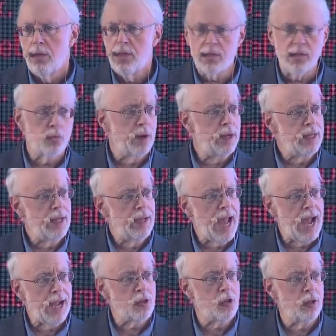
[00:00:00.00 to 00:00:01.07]
this is what he
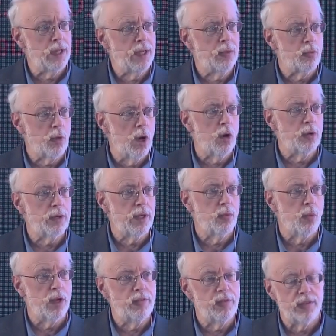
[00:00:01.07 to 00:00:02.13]
actually wrote
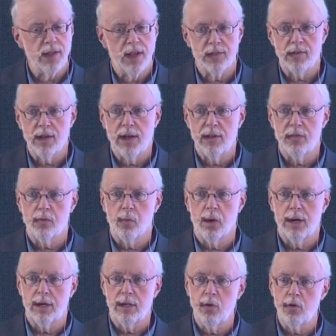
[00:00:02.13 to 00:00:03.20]
in one of his essays,
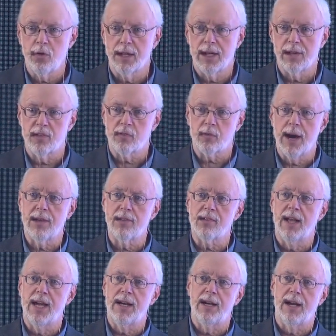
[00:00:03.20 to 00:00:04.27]
what it usually gets
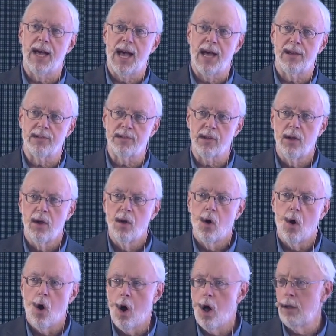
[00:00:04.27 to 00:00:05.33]
translated as
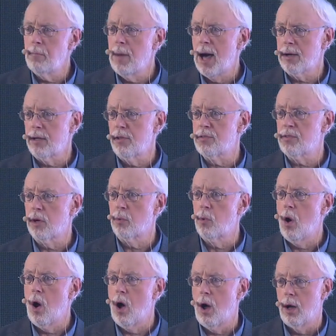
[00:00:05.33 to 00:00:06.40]
all models are
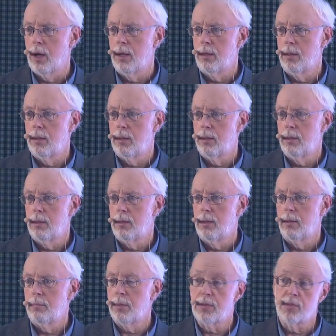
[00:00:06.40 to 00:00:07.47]
wrong,
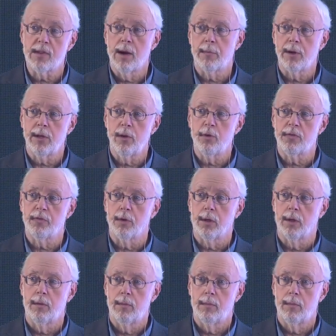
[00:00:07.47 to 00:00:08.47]
but some are useful.